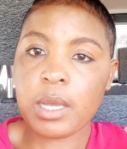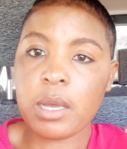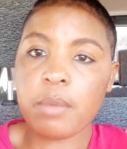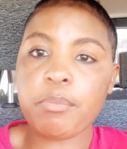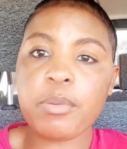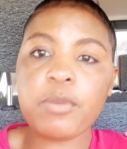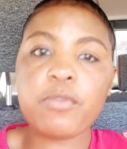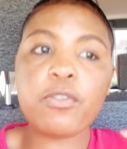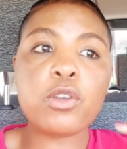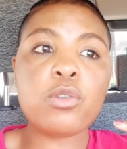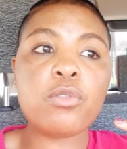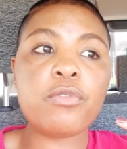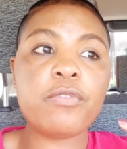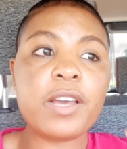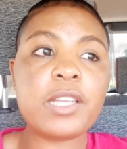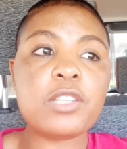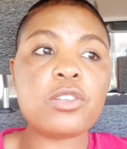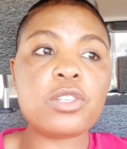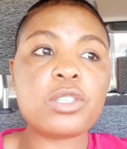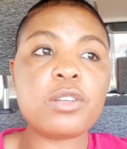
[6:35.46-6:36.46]
Before you
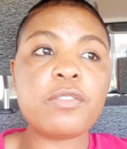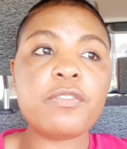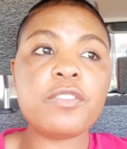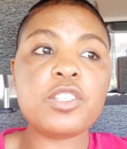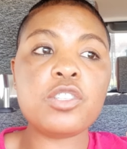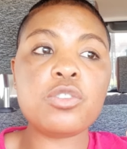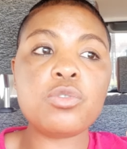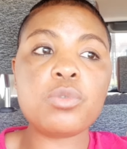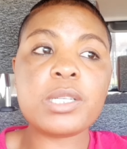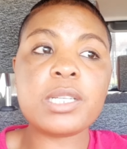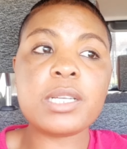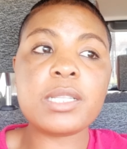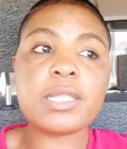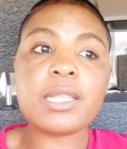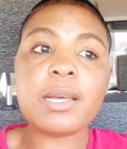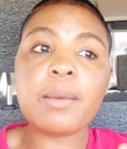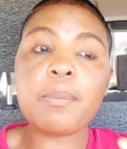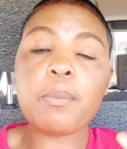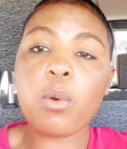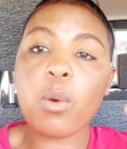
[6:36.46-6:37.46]
find yourself in situation,
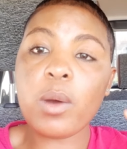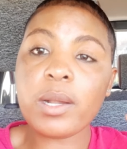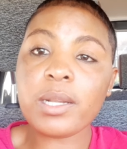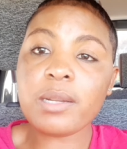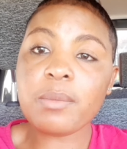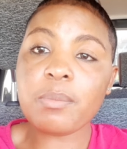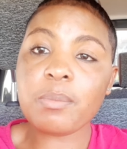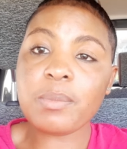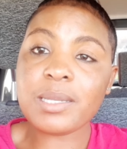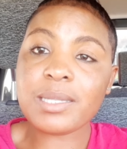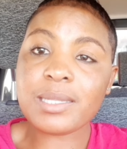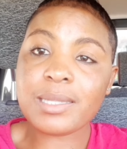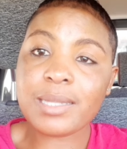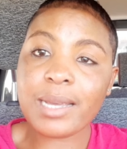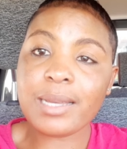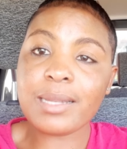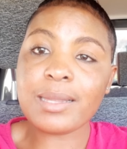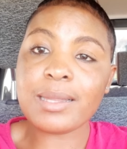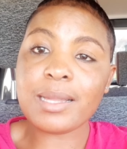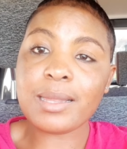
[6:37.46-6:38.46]
the only
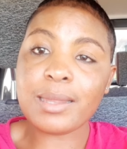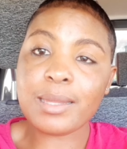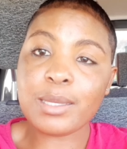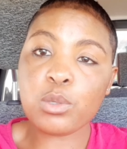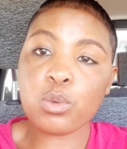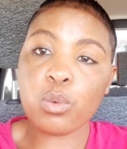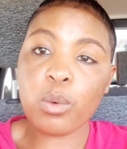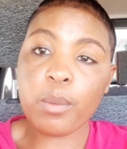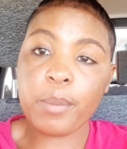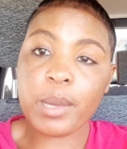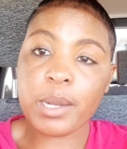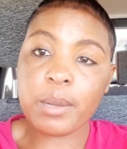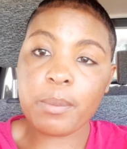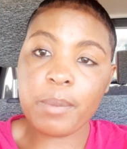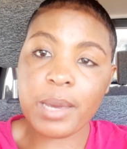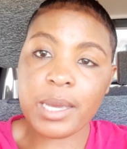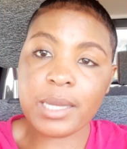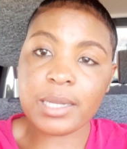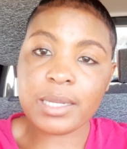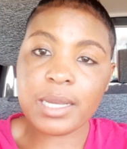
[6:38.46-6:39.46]
mistake that this woman
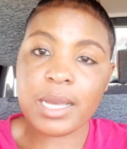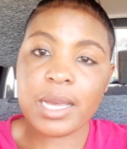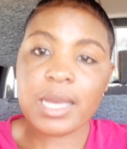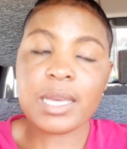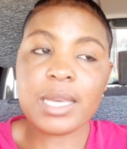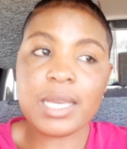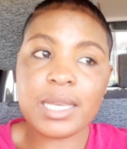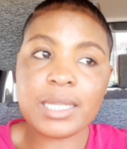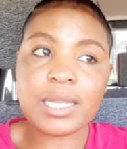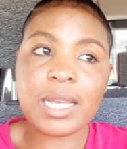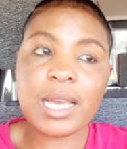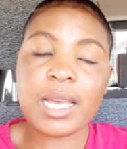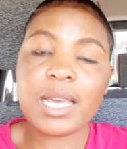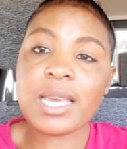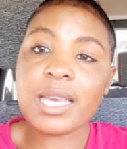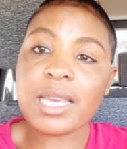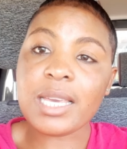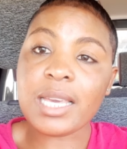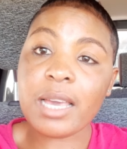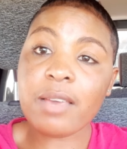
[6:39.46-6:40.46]
made is
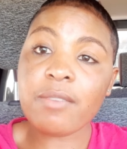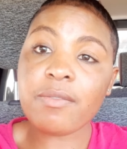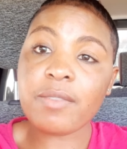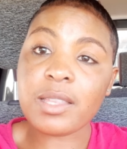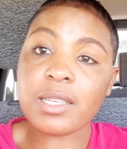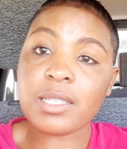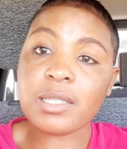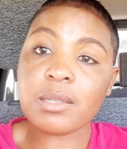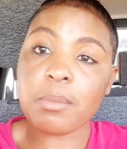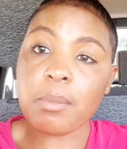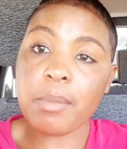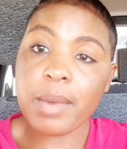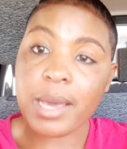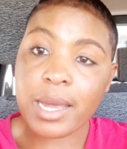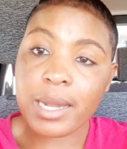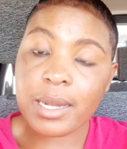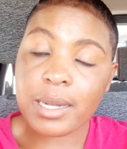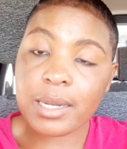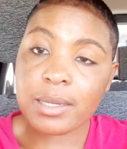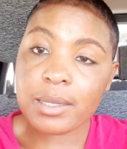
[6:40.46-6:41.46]
he gave this
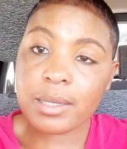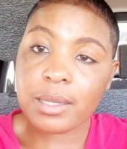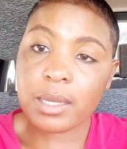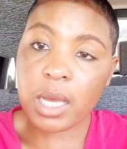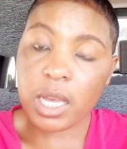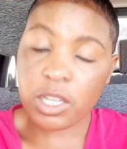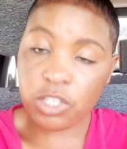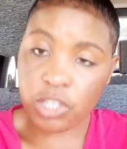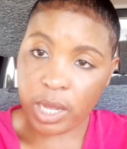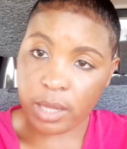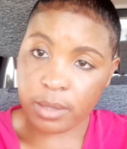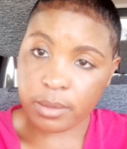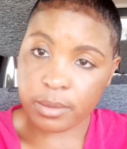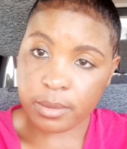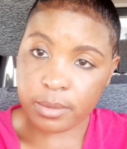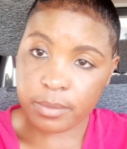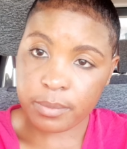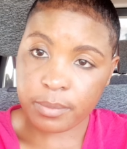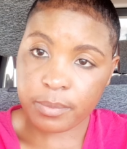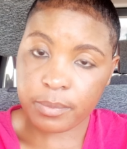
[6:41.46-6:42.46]
man a child.
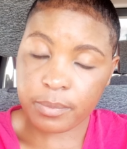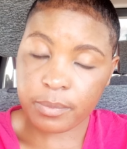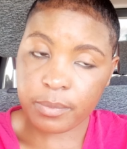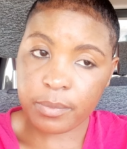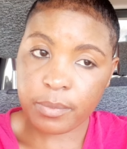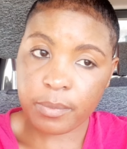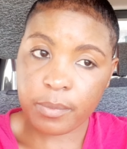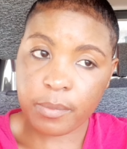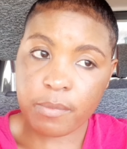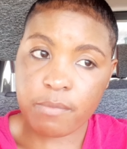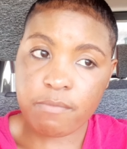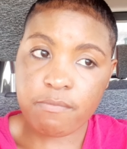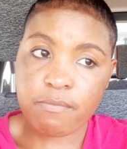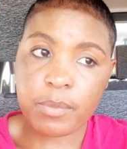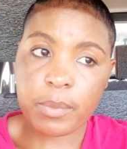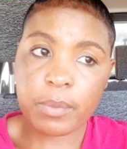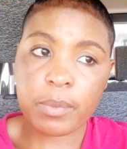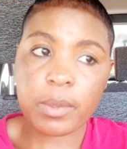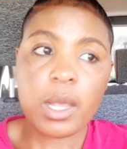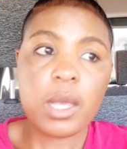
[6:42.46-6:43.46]

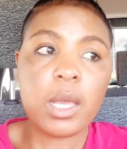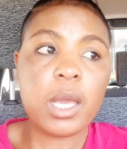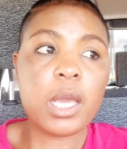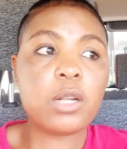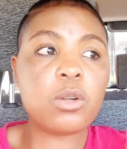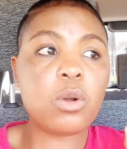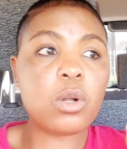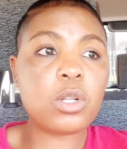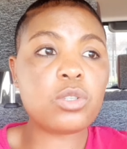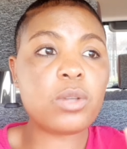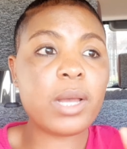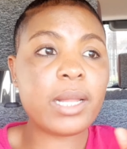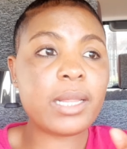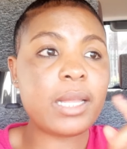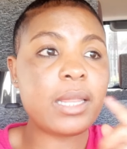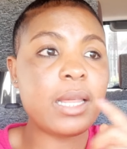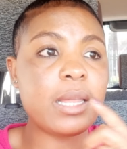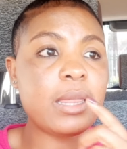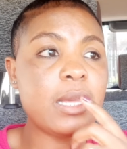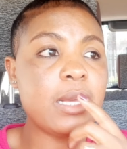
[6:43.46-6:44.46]
And also
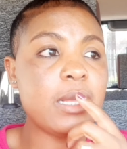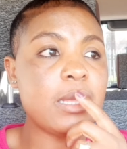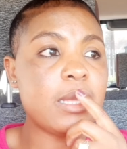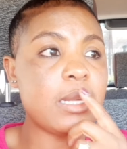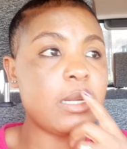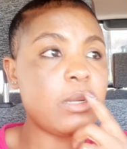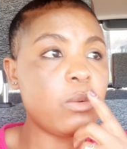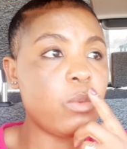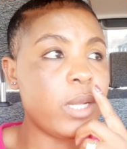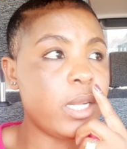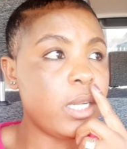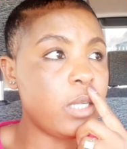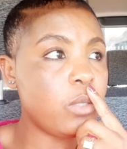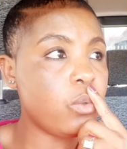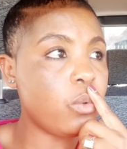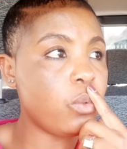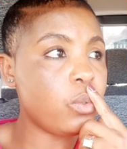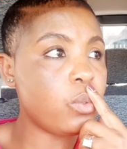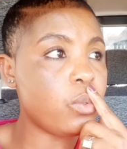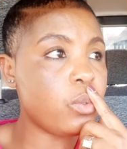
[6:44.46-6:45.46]
another thing that we need
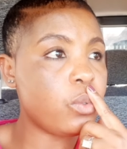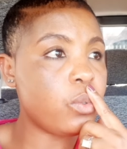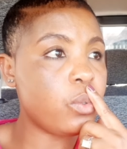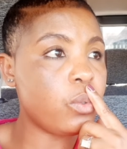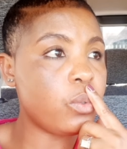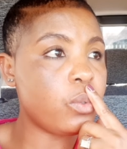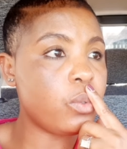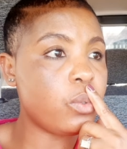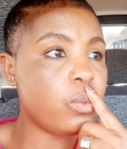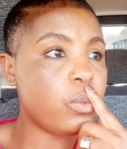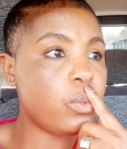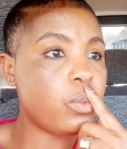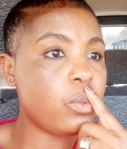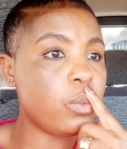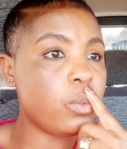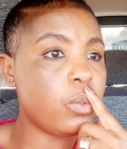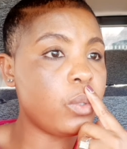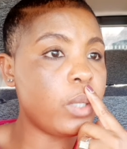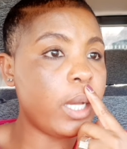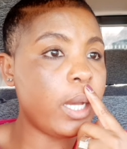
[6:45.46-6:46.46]

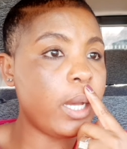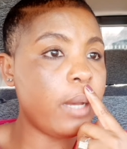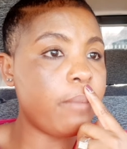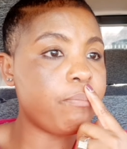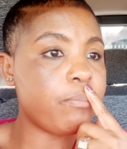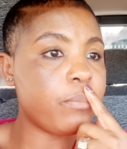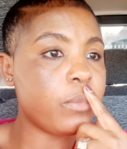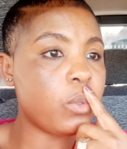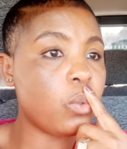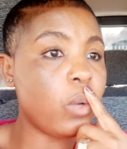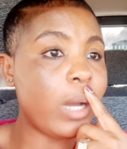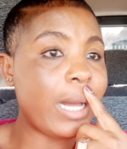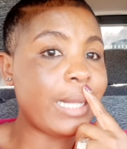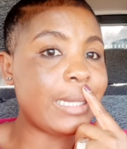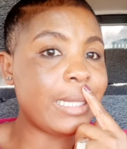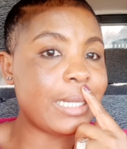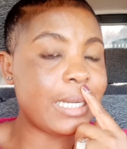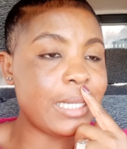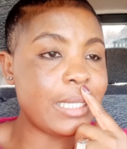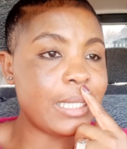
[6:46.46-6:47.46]
to
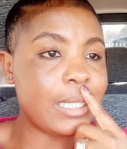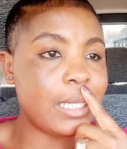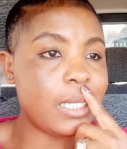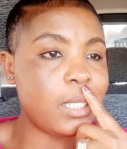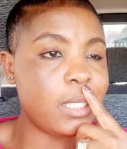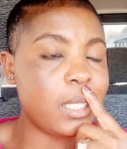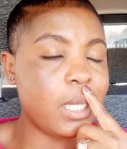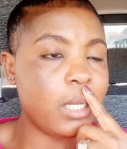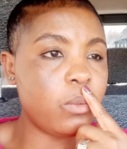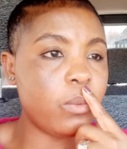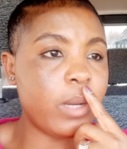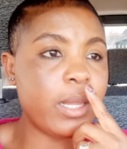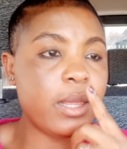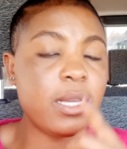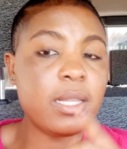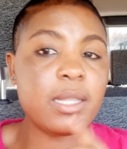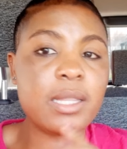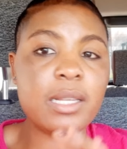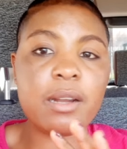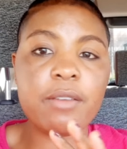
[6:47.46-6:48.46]
address is that one
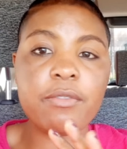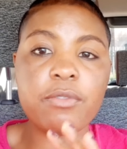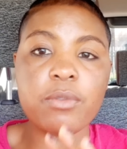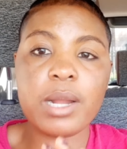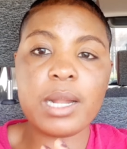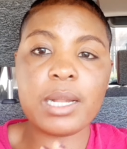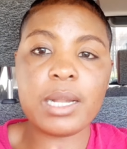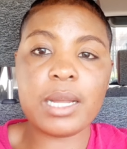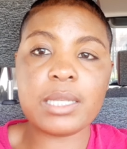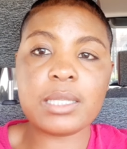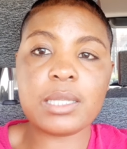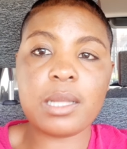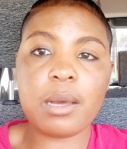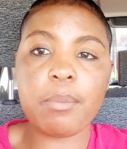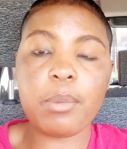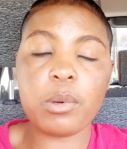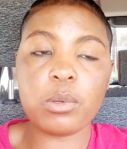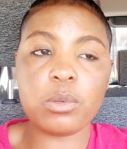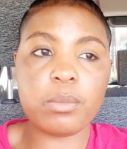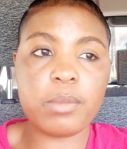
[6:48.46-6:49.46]
thing that I've realized
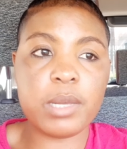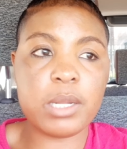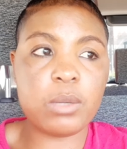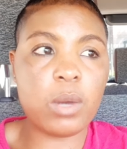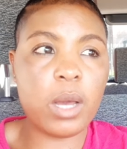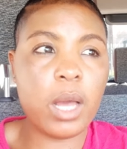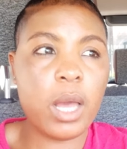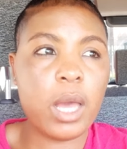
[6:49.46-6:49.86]
about men.